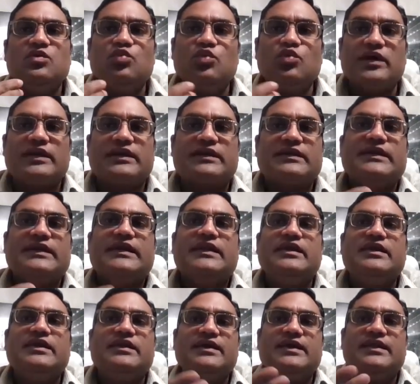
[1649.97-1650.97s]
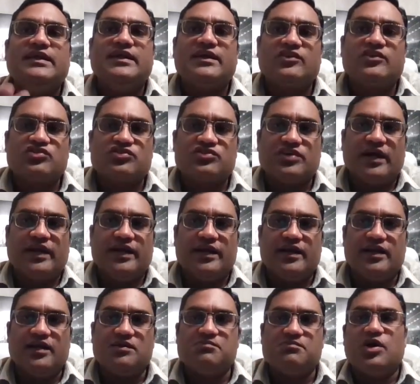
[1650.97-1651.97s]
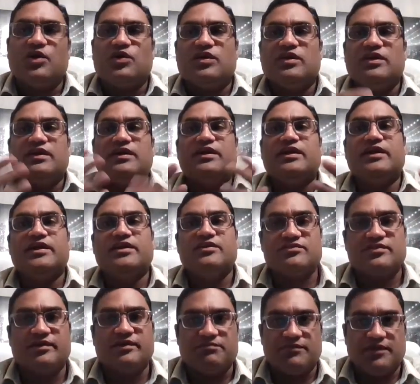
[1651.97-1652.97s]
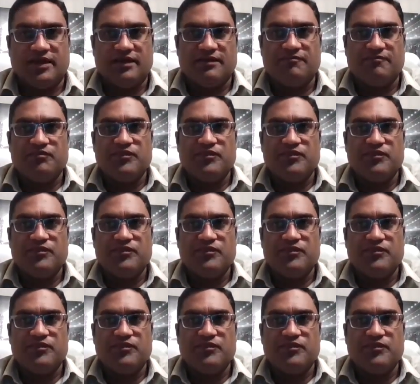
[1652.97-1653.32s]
were really, really excited about learning something.